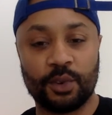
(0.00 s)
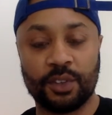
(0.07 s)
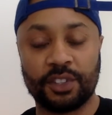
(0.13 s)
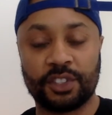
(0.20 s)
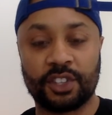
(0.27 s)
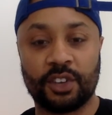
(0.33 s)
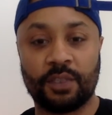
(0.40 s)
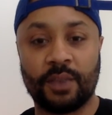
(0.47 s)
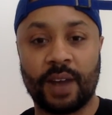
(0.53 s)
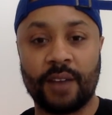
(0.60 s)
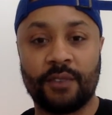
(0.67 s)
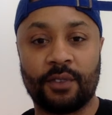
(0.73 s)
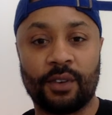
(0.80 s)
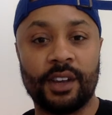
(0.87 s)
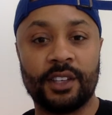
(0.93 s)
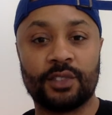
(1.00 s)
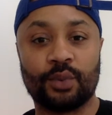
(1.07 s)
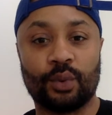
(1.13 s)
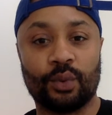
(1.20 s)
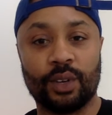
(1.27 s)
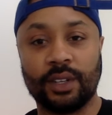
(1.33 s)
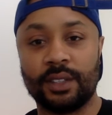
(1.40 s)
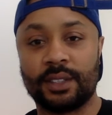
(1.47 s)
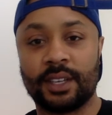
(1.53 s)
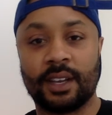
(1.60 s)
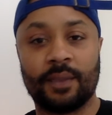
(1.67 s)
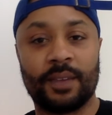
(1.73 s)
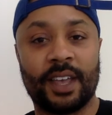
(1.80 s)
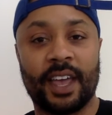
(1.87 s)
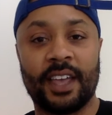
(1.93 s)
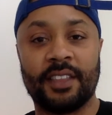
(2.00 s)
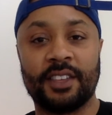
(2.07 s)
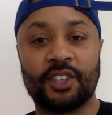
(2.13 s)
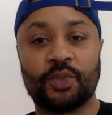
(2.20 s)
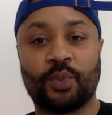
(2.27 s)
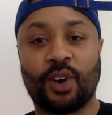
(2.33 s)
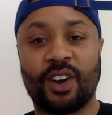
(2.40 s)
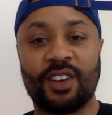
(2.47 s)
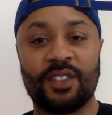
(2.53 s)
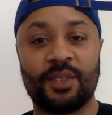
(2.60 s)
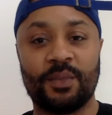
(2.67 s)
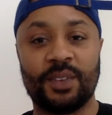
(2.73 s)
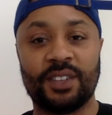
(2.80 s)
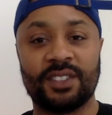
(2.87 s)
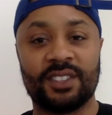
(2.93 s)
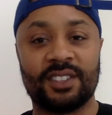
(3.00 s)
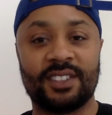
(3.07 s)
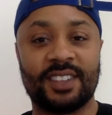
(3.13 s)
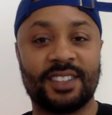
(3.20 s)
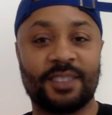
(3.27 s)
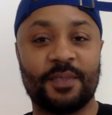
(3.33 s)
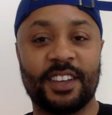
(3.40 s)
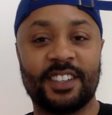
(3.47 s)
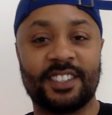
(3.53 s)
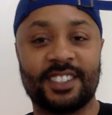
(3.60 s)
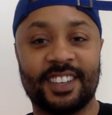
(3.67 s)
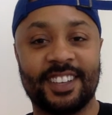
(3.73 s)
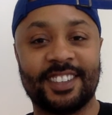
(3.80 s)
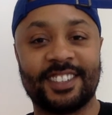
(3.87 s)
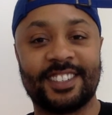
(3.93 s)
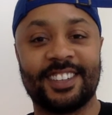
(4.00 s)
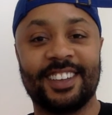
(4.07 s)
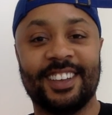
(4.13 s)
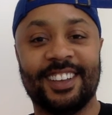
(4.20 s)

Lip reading: And so my friends would really tell me, "Hey, this part of the business doesn't make sense,"